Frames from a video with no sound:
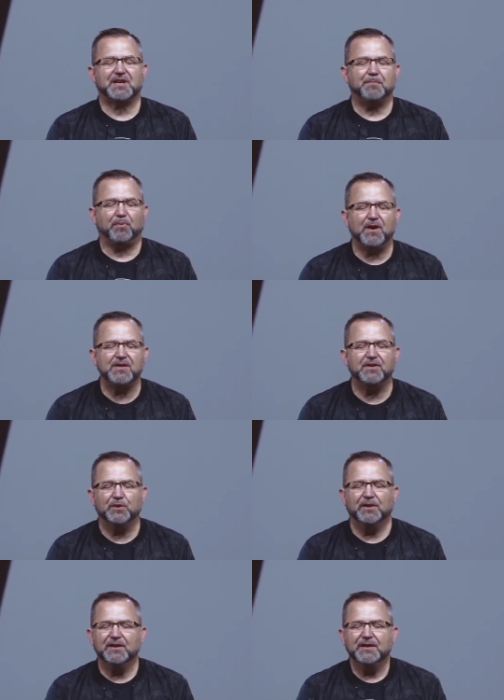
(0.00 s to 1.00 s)
pray that you
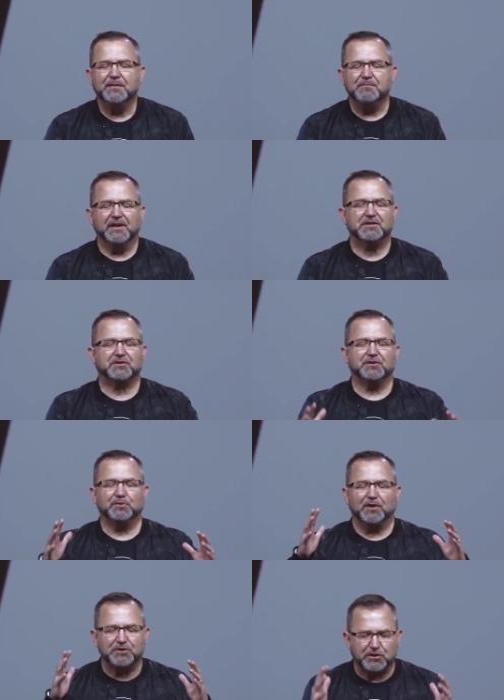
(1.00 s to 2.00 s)
would minister to
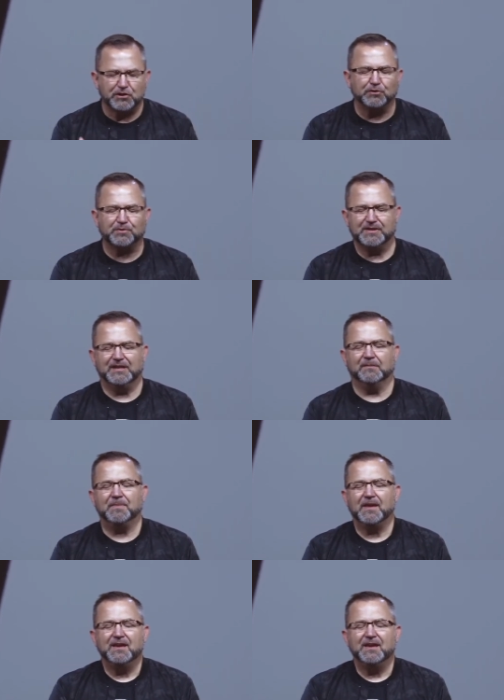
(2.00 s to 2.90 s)
our children and